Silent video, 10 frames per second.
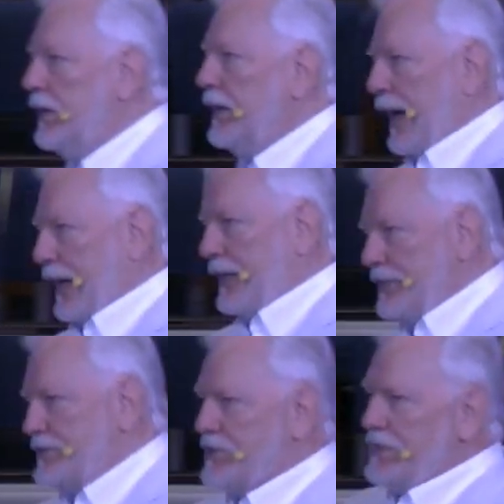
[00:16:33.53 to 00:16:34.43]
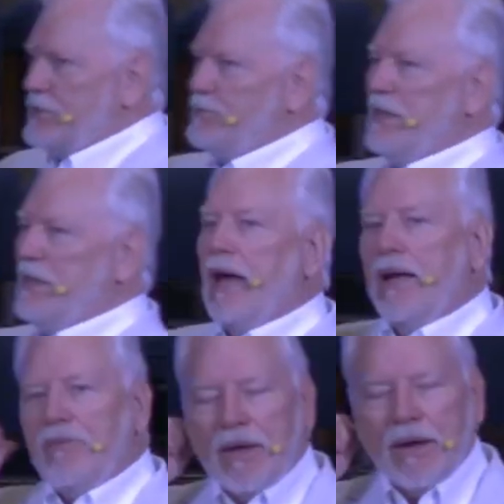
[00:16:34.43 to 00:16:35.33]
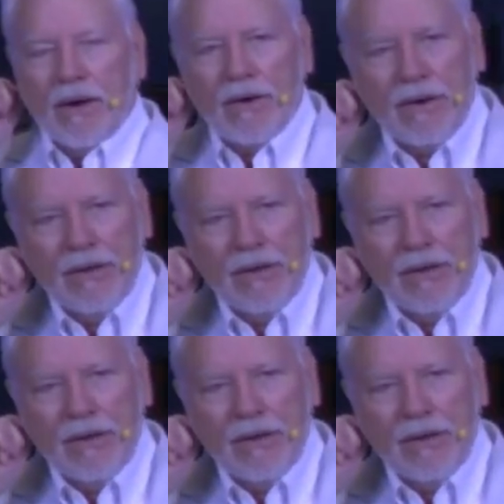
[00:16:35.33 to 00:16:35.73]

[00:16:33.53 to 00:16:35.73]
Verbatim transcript: and he sees me down there